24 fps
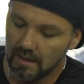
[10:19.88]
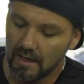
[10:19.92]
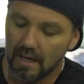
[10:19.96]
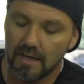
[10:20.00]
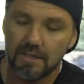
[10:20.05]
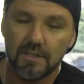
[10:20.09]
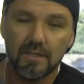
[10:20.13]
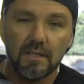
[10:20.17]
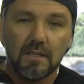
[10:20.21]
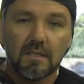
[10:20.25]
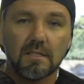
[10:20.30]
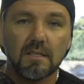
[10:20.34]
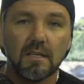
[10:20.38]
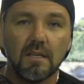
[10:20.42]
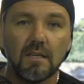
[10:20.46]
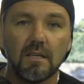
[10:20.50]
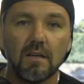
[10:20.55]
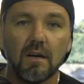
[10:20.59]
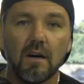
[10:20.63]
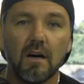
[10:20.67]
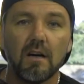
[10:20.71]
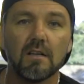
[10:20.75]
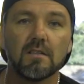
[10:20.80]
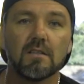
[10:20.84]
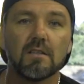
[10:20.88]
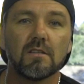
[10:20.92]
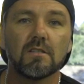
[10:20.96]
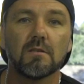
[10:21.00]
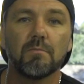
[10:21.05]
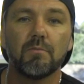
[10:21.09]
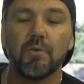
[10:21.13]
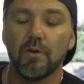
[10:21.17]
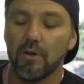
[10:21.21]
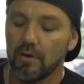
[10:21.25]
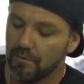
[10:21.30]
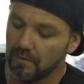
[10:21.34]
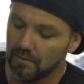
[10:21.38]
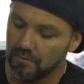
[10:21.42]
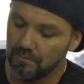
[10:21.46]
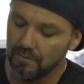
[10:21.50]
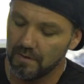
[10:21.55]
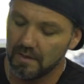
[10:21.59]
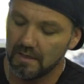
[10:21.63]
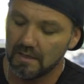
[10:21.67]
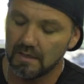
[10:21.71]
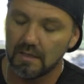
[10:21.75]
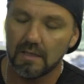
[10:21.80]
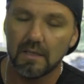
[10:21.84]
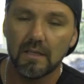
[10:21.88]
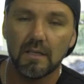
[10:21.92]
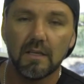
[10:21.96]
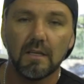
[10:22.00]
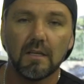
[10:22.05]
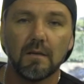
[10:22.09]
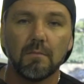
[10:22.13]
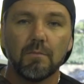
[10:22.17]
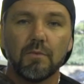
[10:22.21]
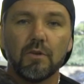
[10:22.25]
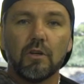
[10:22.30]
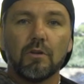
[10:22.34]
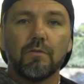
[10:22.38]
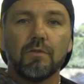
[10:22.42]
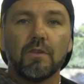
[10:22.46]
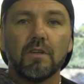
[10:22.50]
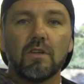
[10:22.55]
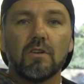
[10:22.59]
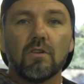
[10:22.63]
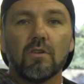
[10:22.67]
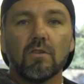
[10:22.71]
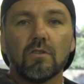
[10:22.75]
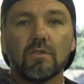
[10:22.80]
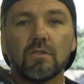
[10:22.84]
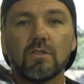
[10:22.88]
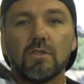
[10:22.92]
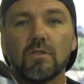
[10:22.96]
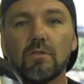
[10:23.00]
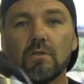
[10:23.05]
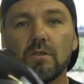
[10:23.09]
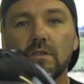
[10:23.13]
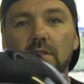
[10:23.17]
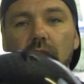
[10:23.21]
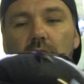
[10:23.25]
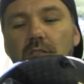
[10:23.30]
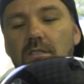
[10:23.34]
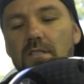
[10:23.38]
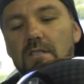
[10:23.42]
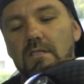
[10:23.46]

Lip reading: As you can see, guys, it's a perfect fit, beautifully contoured.